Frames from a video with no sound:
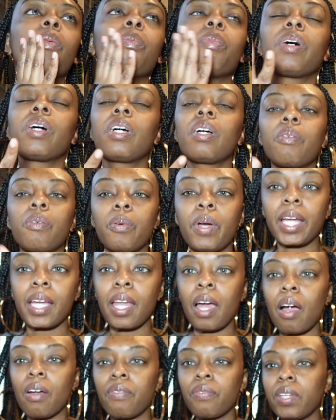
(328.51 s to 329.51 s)
but right
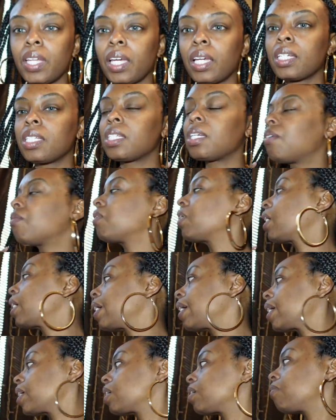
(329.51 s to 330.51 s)
now I feel like it's giving
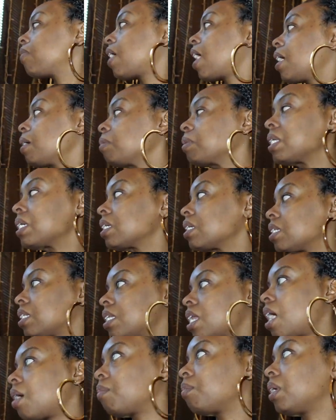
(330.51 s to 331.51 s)
character vibes and it's
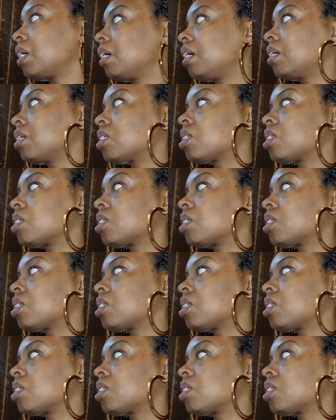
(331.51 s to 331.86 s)
not me.